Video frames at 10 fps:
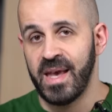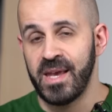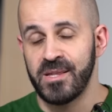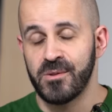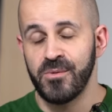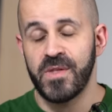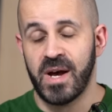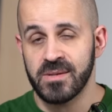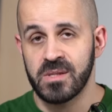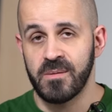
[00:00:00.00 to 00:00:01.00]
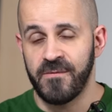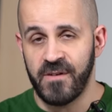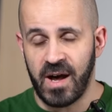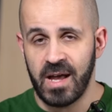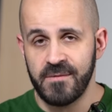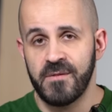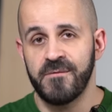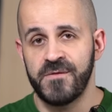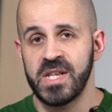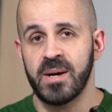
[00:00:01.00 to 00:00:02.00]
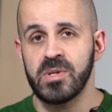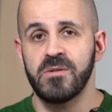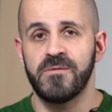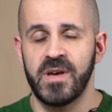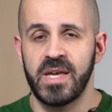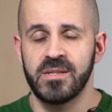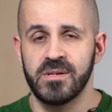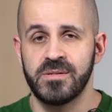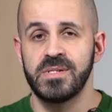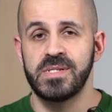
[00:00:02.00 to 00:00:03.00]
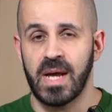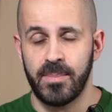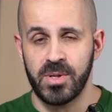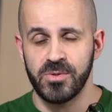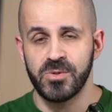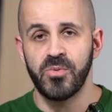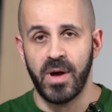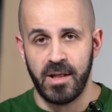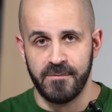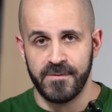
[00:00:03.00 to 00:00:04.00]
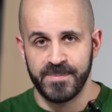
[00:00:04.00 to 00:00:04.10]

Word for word: A 2005 VW Phaeton W12.